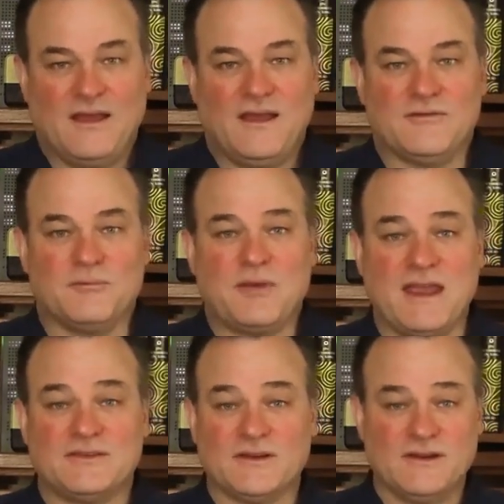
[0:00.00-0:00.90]
if a
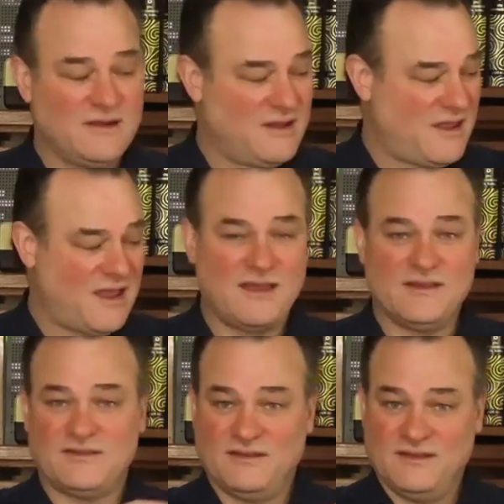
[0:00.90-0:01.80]
painter
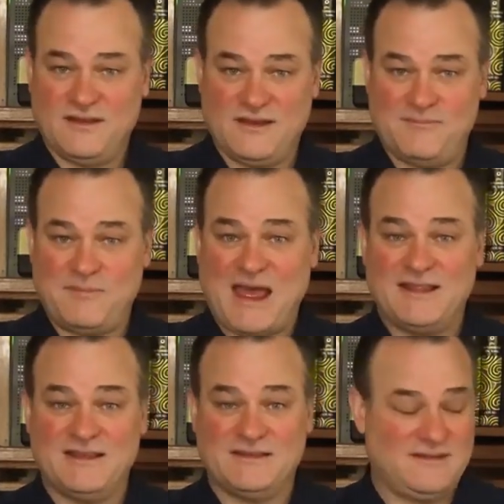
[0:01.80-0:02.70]
has a
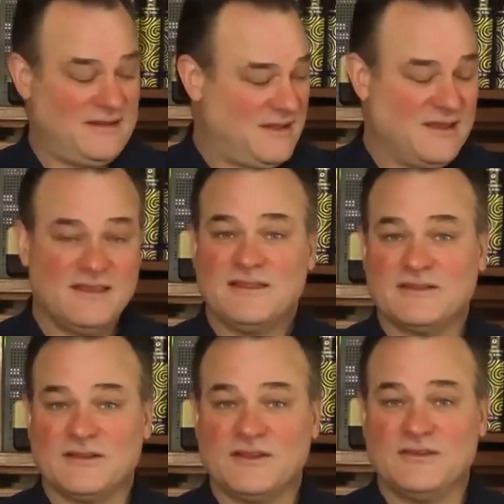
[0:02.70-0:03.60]
palette
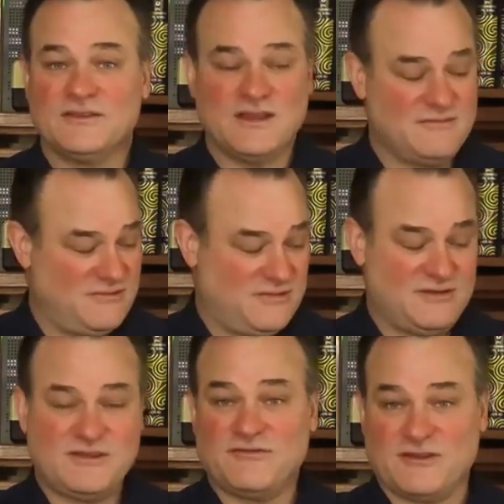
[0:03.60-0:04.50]
that they're using with
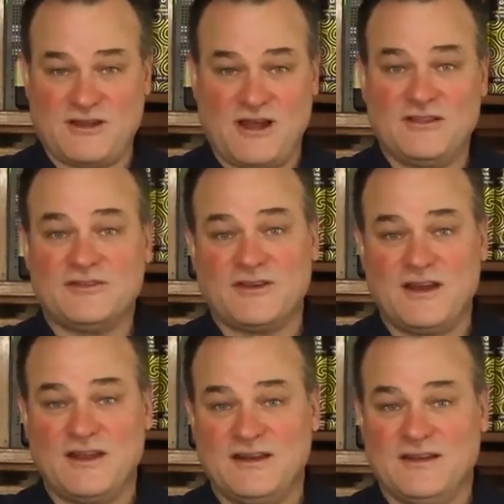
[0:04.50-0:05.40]
their different colors
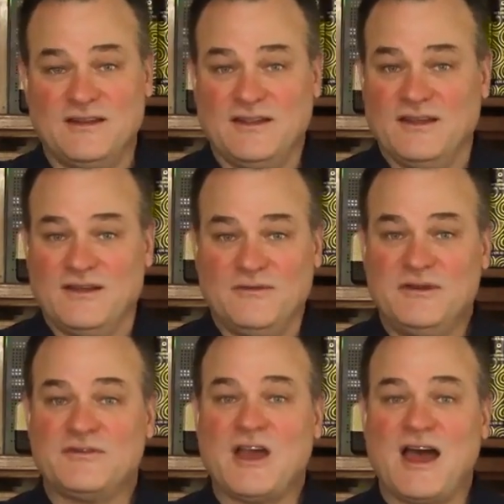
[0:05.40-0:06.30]
on it,
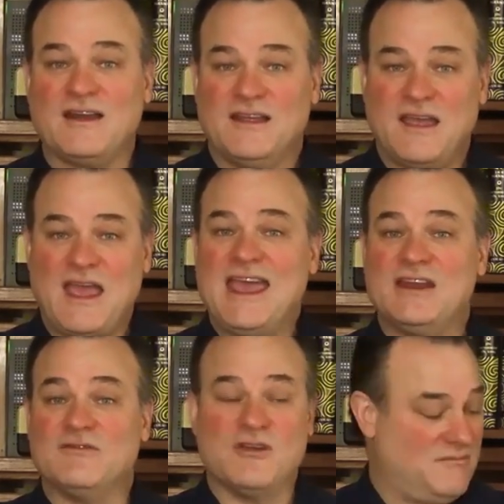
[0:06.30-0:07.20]
we've got
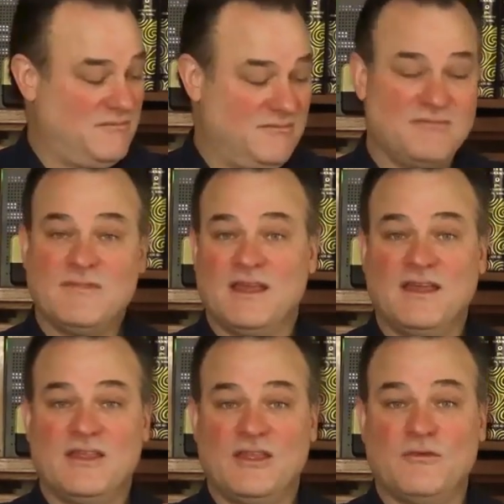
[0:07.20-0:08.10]
8 of them
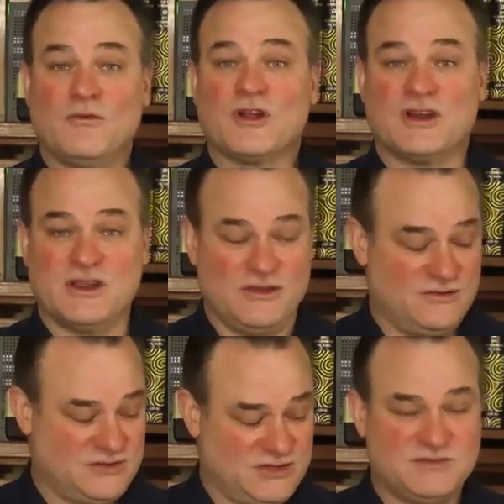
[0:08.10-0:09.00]
that we're going to
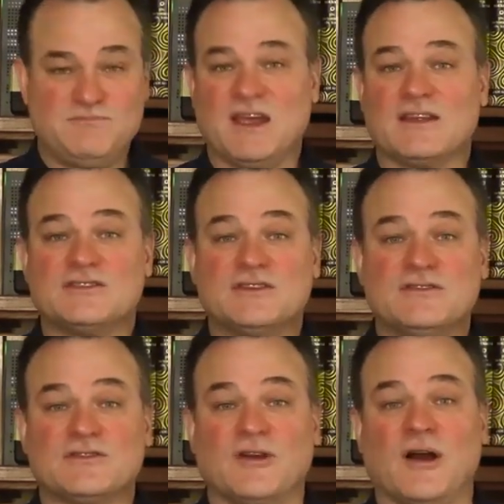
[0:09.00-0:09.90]
use to pick and
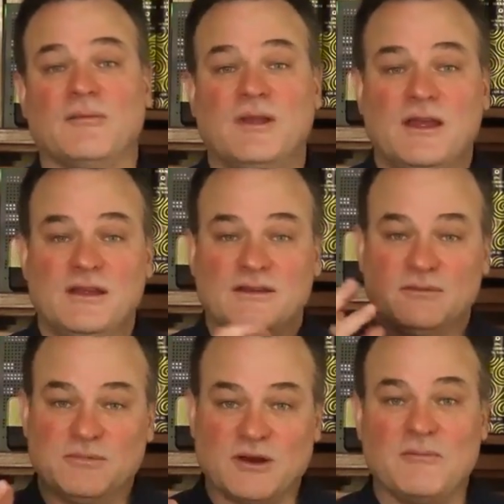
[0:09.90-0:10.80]
choose from
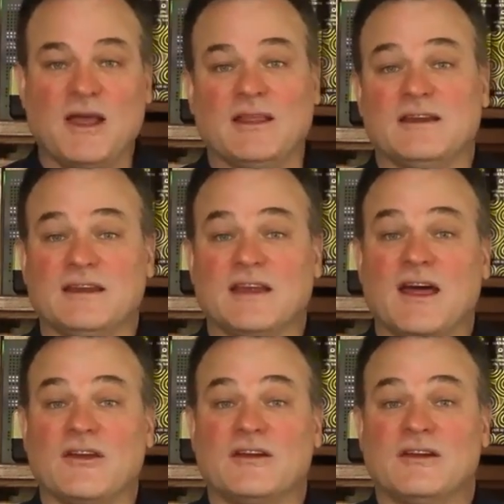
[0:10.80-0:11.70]
to put our melody
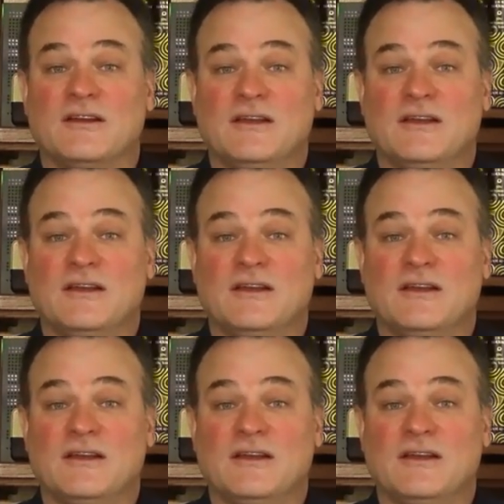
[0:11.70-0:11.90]
together.